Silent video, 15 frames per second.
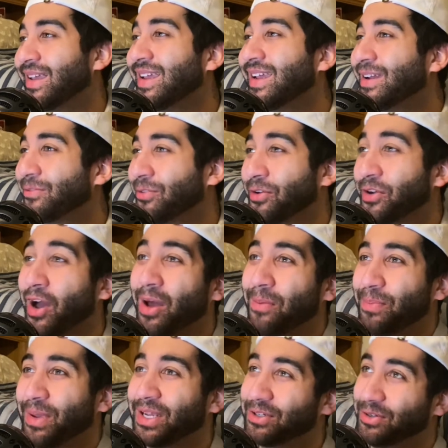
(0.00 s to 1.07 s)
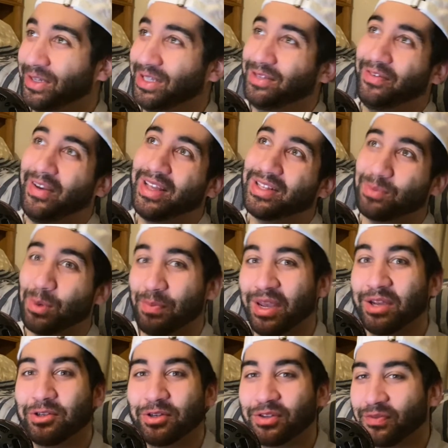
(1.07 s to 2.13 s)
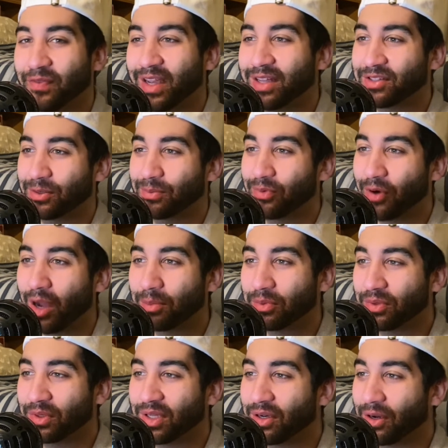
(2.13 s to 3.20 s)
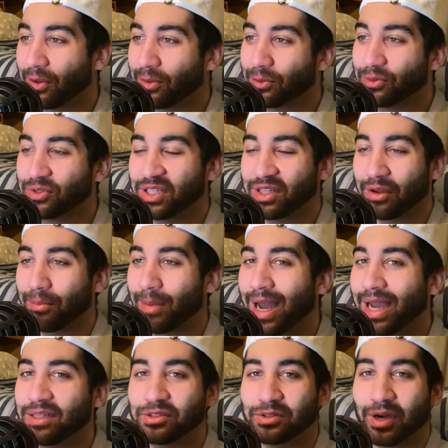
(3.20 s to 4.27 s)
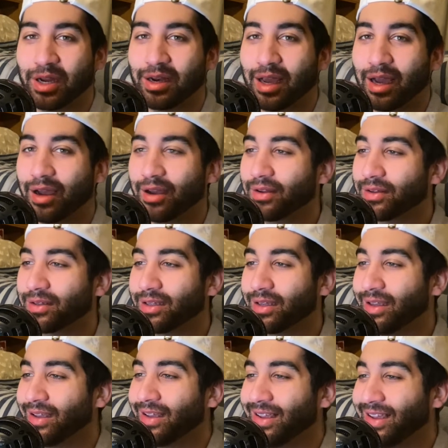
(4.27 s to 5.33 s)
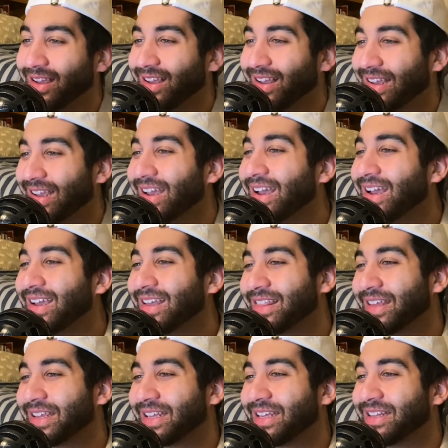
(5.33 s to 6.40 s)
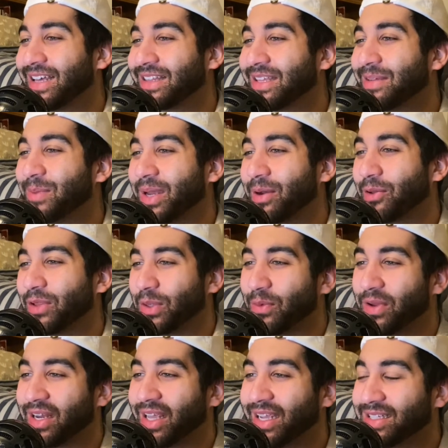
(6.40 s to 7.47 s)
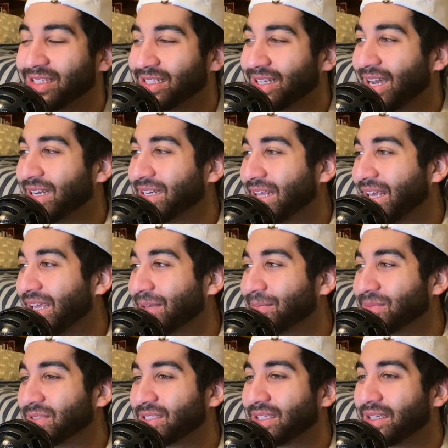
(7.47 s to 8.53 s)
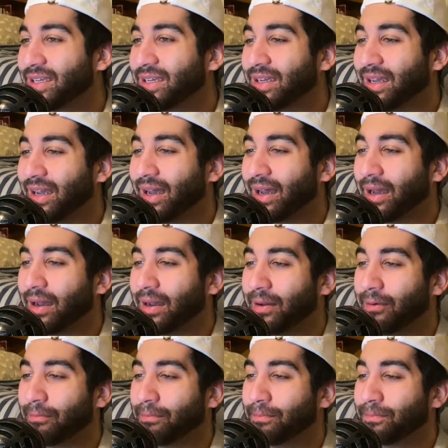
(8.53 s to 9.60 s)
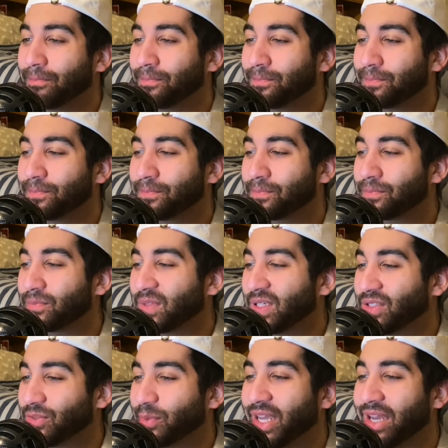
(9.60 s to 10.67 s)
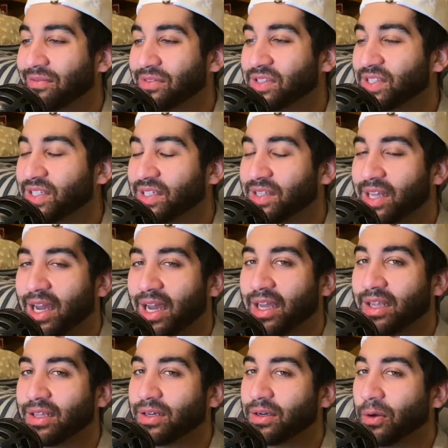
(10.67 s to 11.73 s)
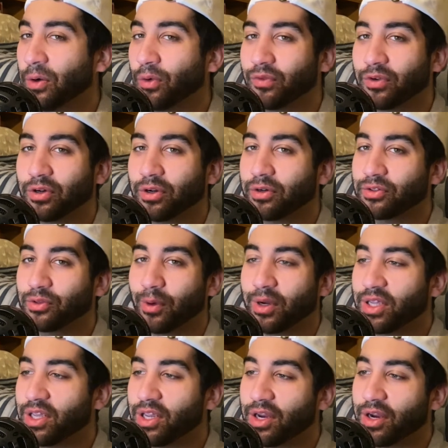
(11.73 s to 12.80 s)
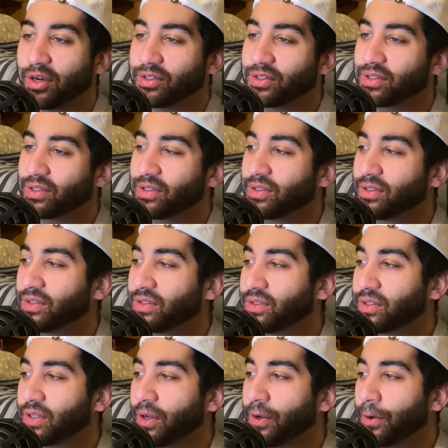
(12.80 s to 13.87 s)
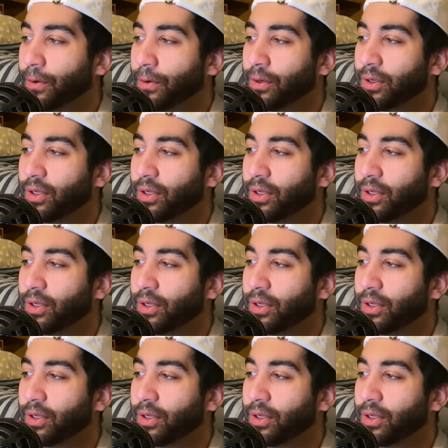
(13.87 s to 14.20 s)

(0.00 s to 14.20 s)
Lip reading: for non-Patriots fans, but Patriots fans are probably, losing their minds right now thinking that they might only win 8 to 9 games. Because we haven't seen that in over 20 years. So